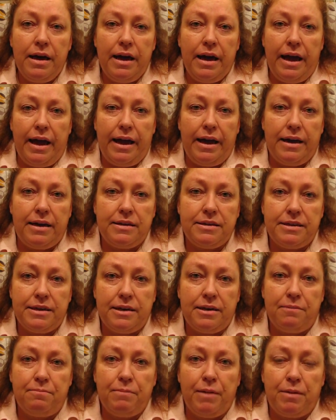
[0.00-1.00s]
and
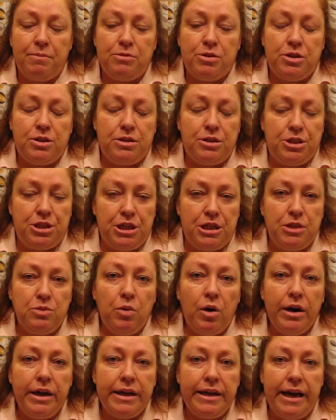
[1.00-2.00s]
she's
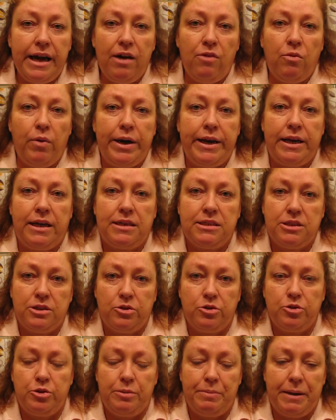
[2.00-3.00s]
wanting to have weight loss
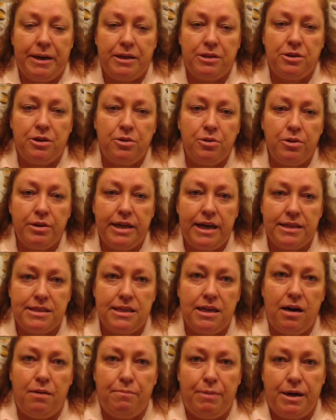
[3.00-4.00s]
surgery, but I told her that's
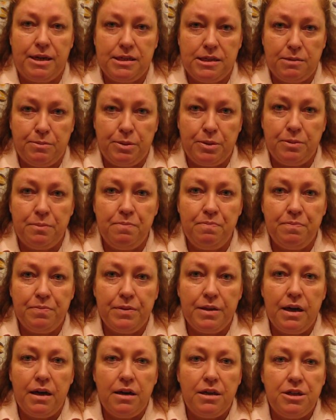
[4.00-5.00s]
not possible.
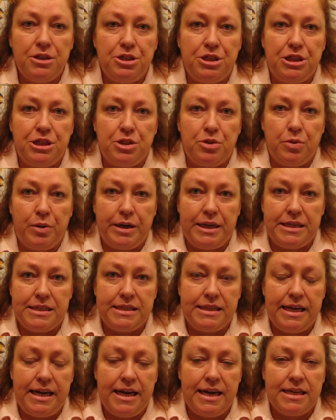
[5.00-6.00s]
She's
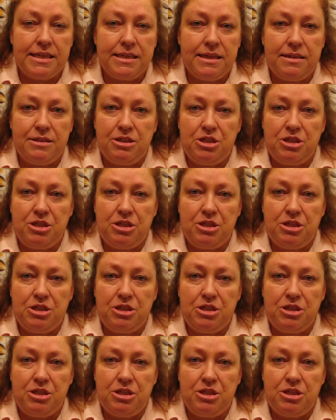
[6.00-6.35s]
26, and